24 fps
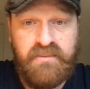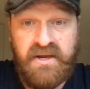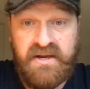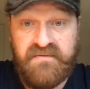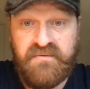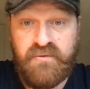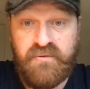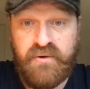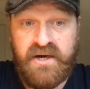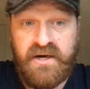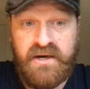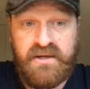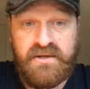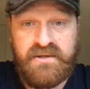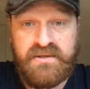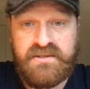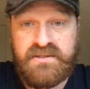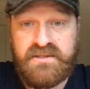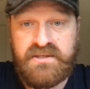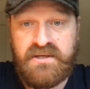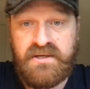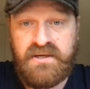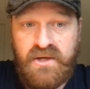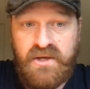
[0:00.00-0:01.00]
played for
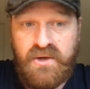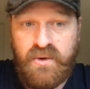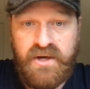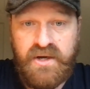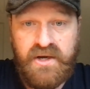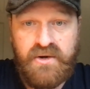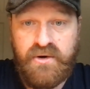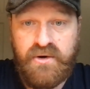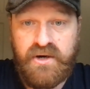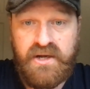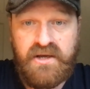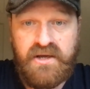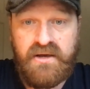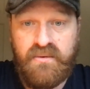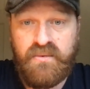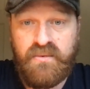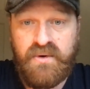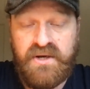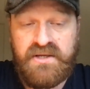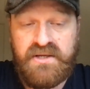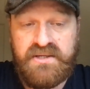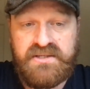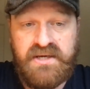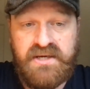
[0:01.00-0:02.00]
England. He quit cricket
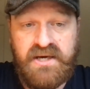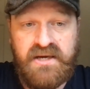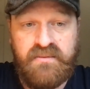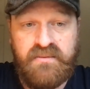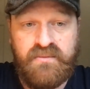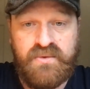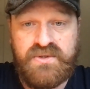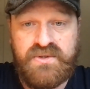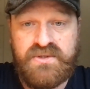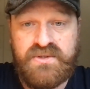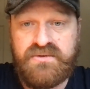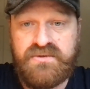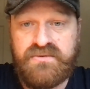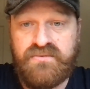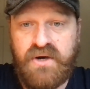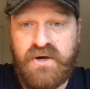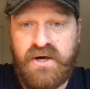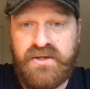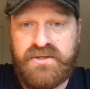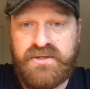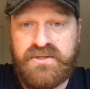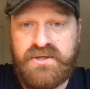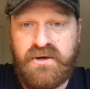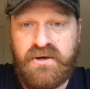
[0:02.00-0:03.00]
when his game was
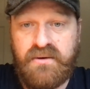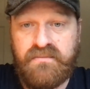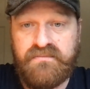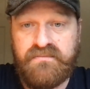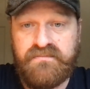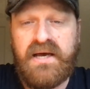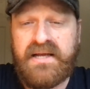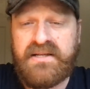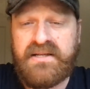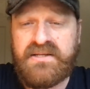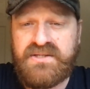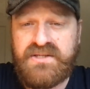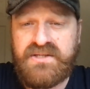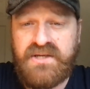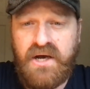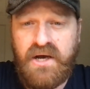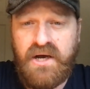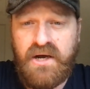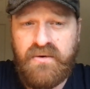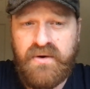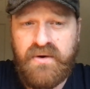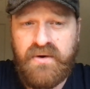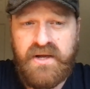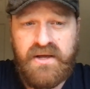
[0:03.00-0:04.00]
right at the top. And
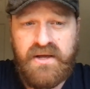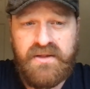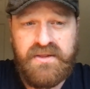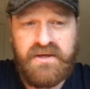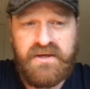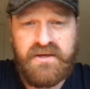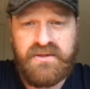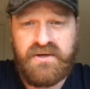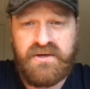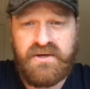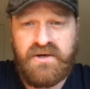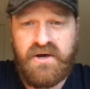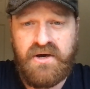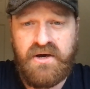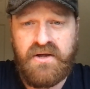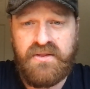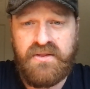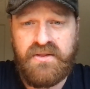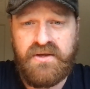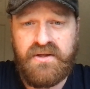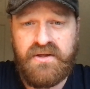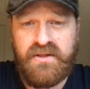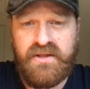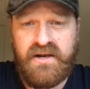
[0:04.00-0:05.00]
Zari, I think
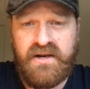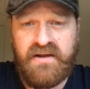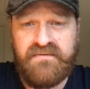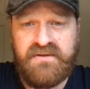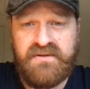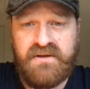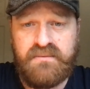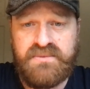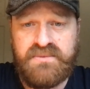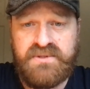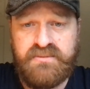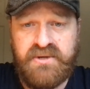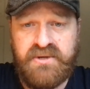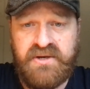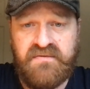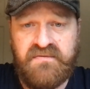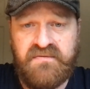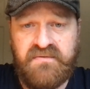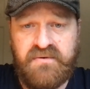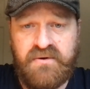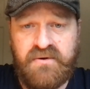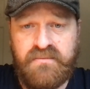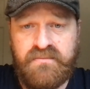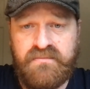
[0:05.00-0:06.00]
the left arm spinner
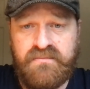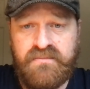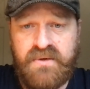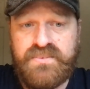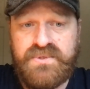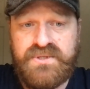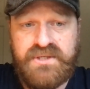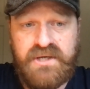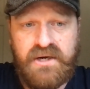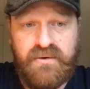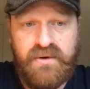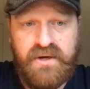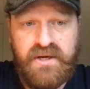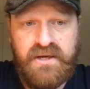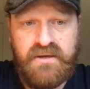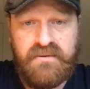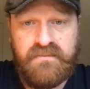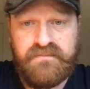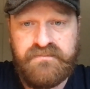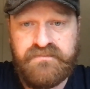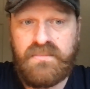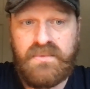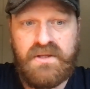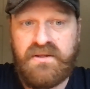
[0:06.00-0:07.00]
from Surrey,
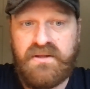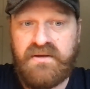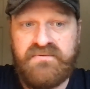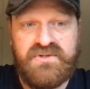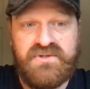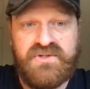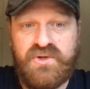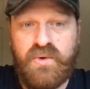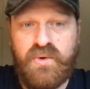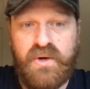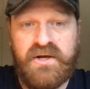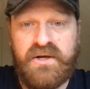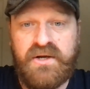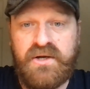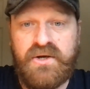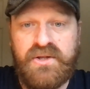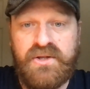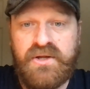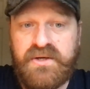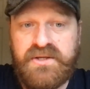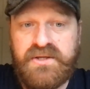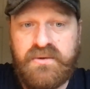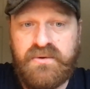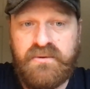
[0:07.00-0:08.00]
they've just quit and gone,
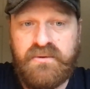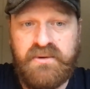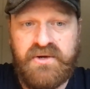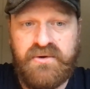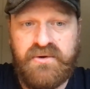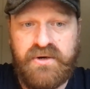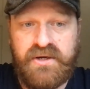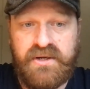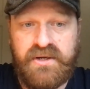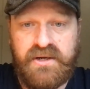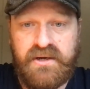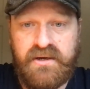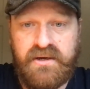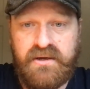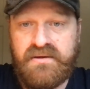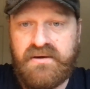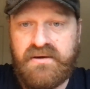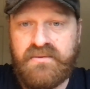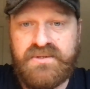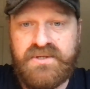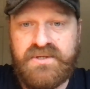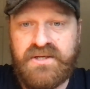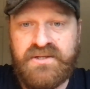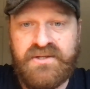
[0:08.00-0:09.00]
no, I don't want to be a cricketer.
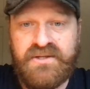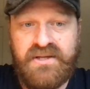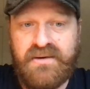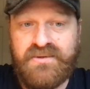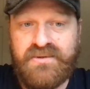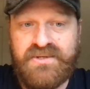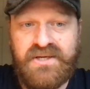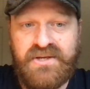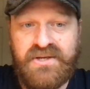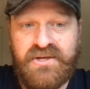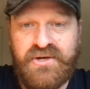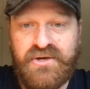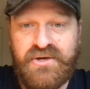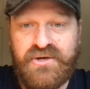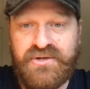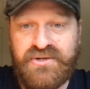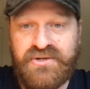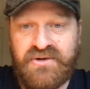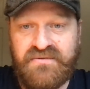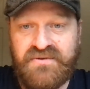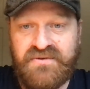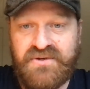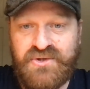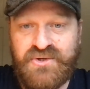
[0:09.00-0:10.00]
That was unheard
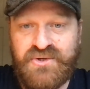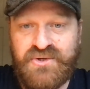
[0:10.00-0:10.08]
of.